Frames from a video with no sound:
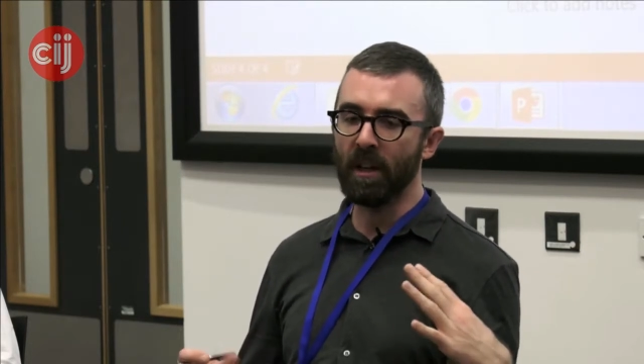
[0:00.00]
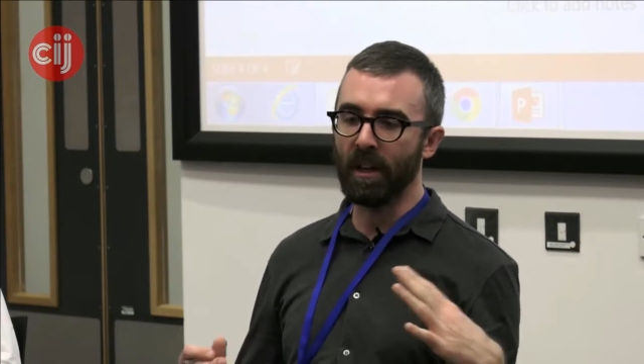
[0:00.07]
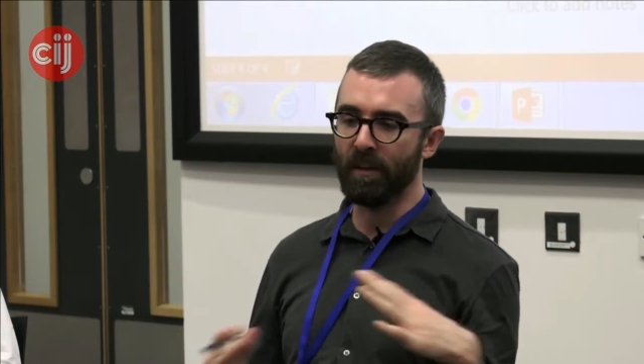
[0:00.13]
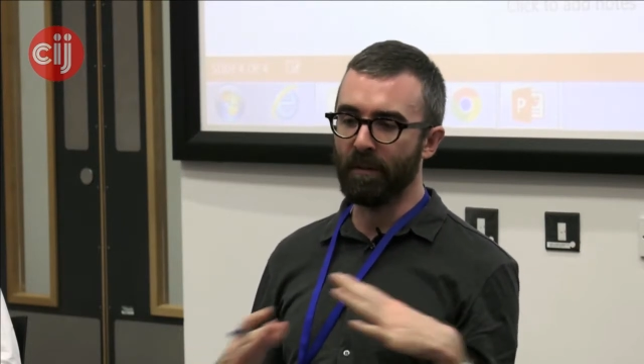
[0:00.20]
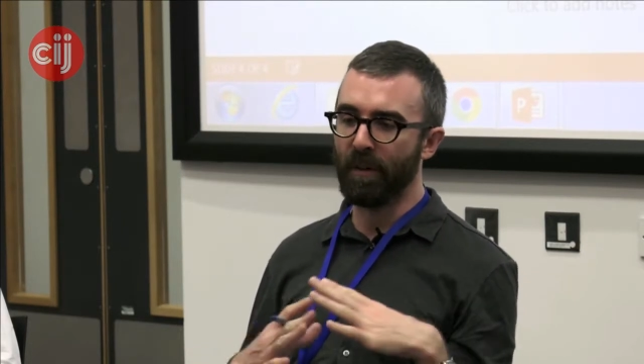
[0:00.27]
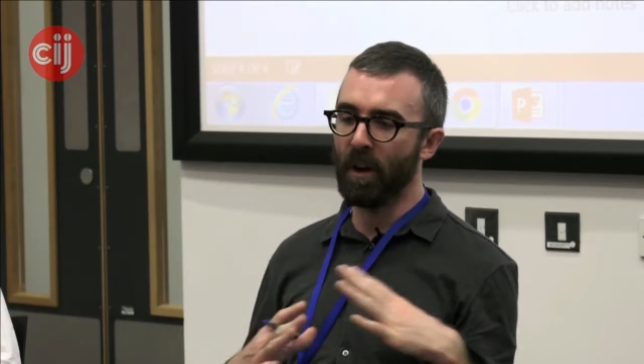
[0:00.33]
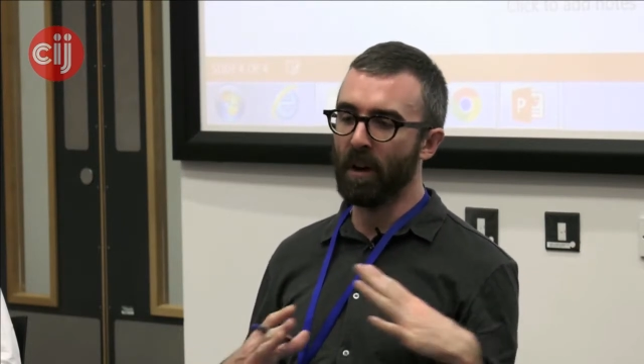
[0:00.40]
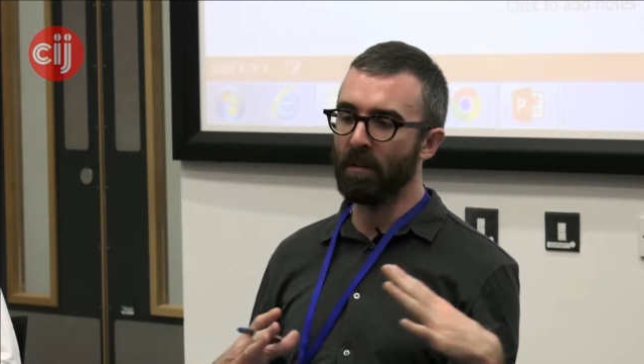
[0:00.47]

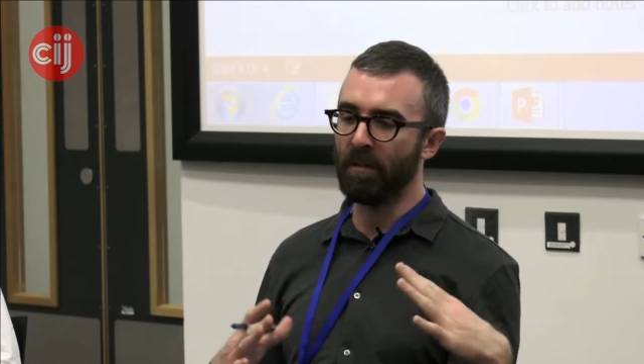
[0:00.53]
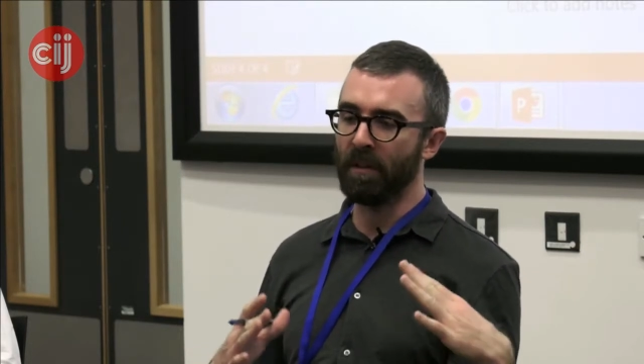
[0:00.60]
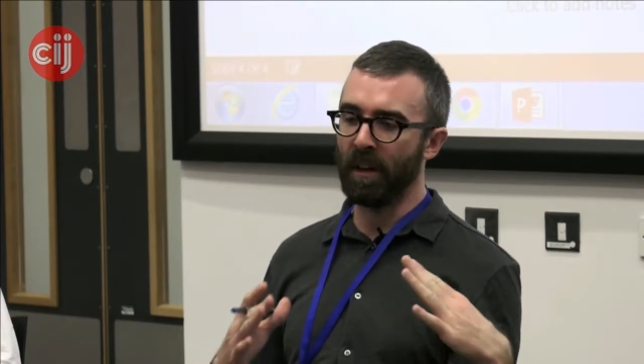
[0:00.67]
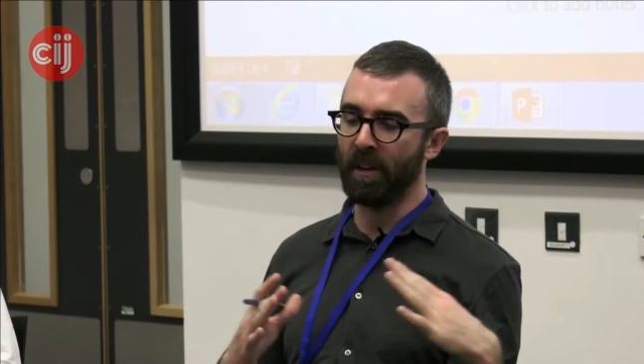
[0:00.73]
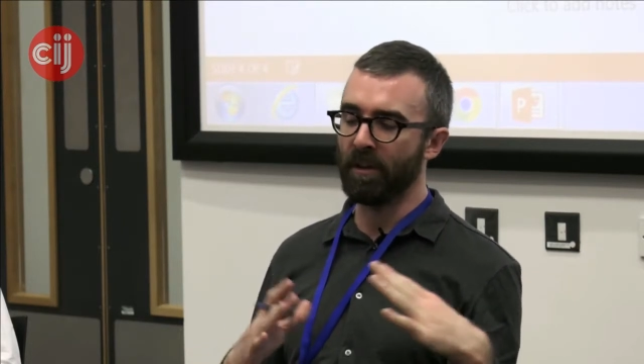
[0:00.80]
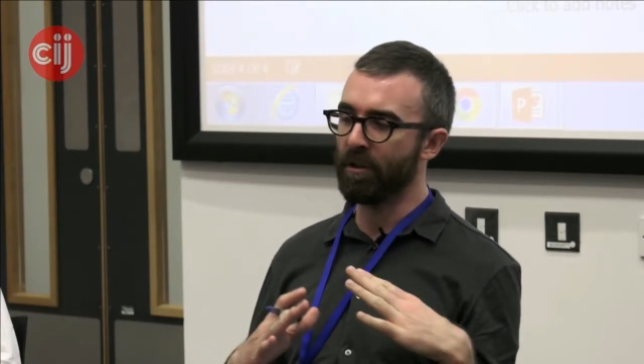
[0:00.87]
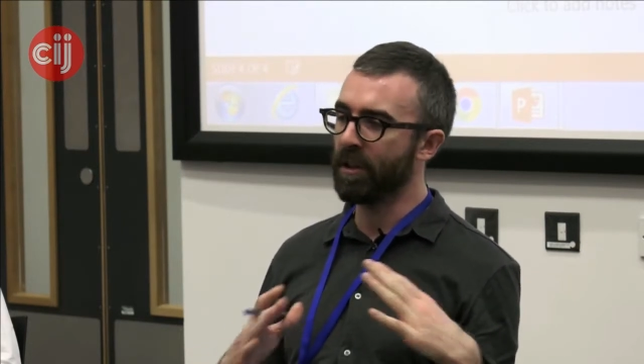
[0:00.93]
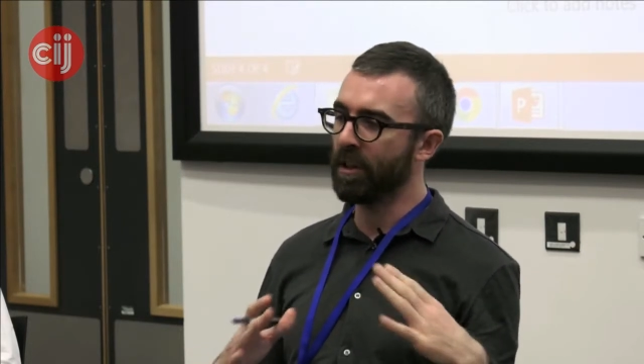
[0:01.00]
involved
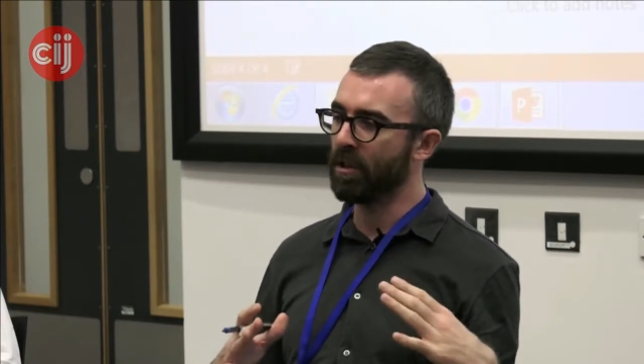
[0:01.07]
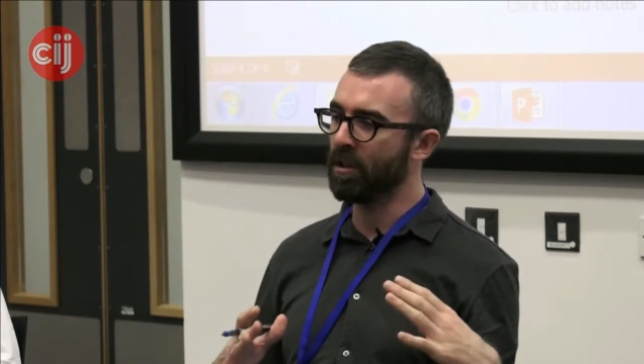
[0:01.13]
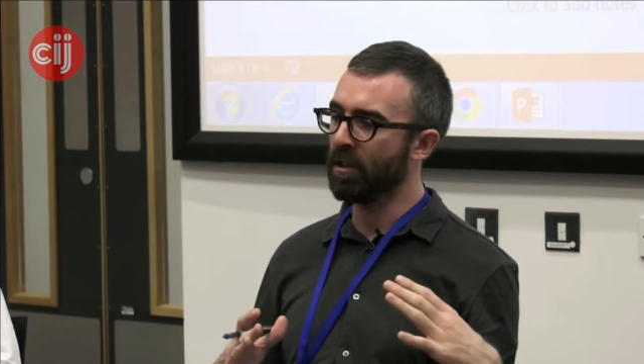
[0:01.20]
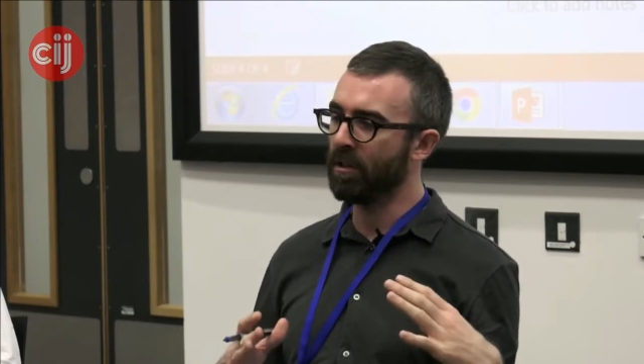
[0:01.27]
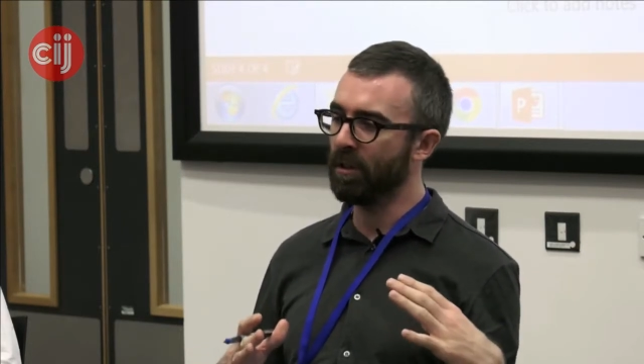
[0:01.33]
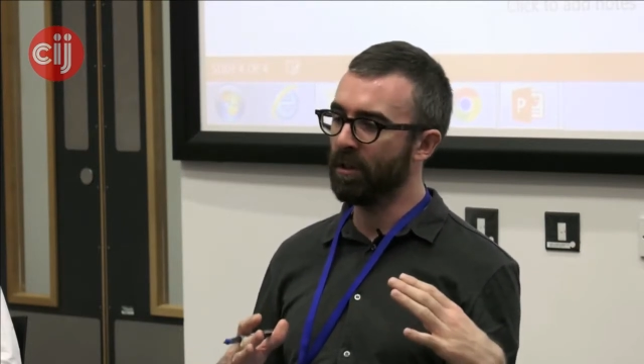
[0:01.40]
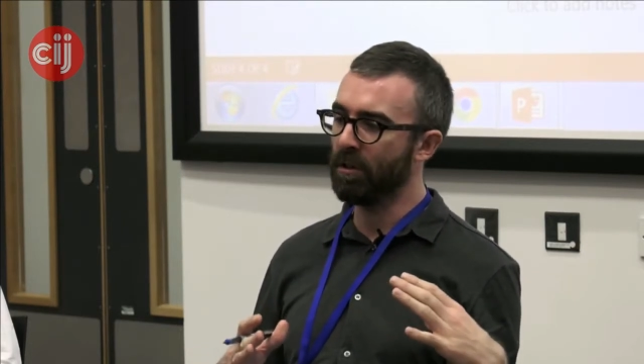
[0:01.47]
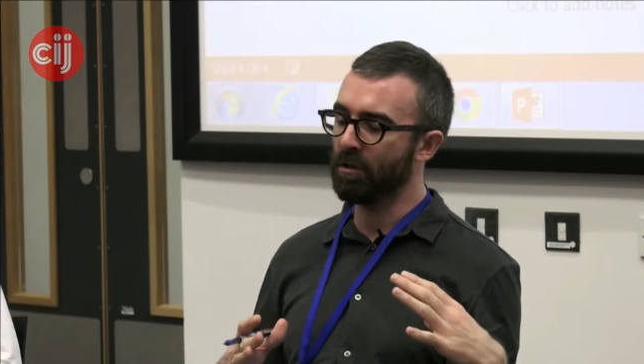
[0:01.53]
in a traditional
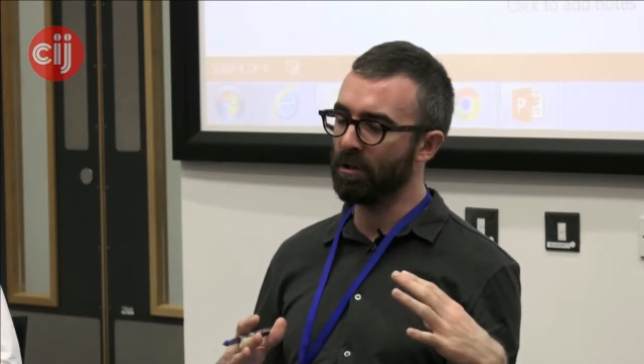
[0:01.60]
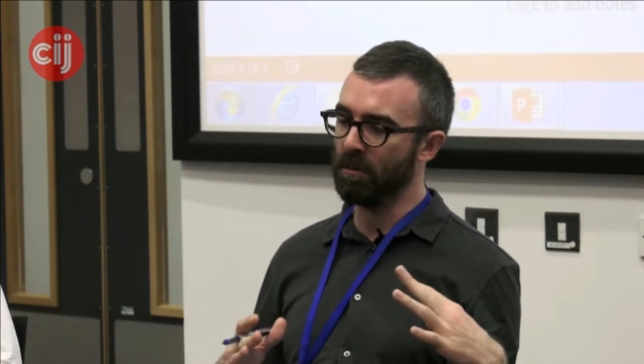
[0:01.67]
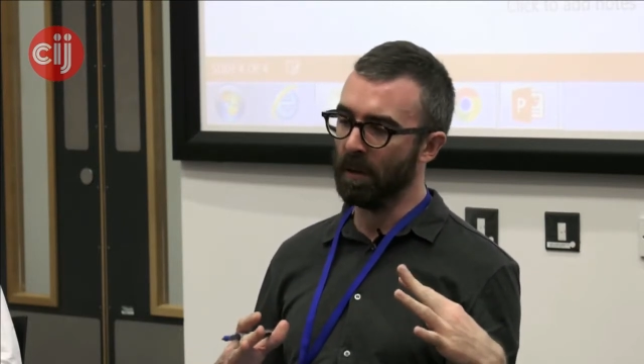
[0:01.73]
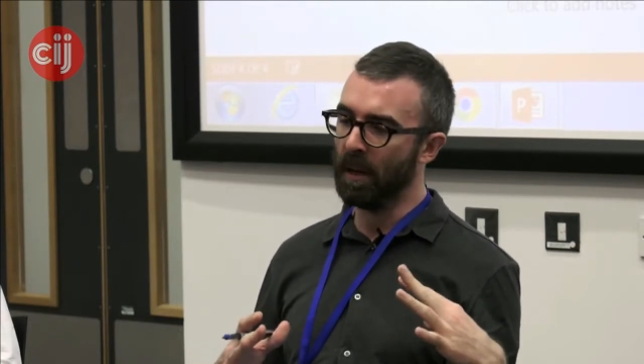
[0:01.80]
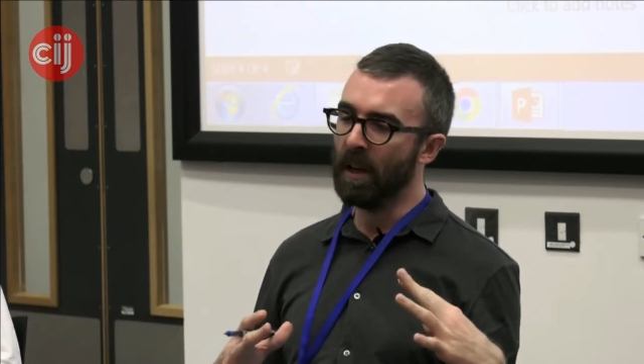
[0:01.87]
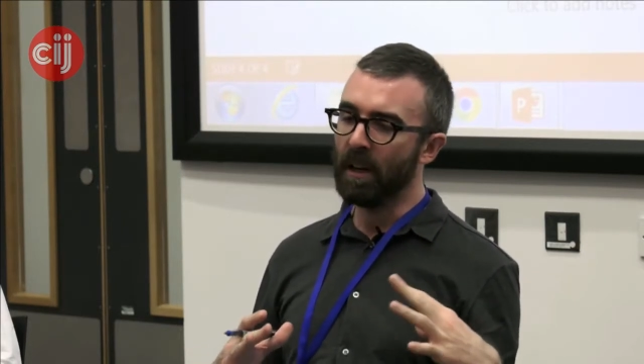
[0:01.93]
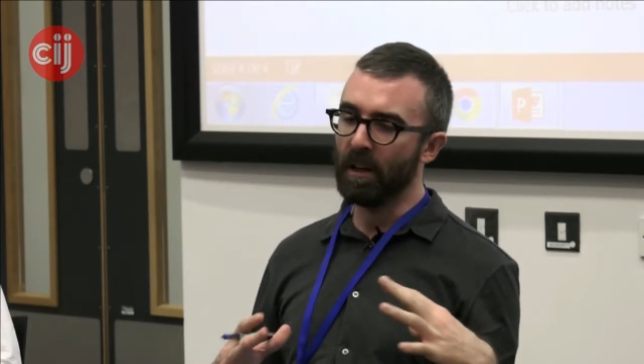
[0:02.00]
newsroom?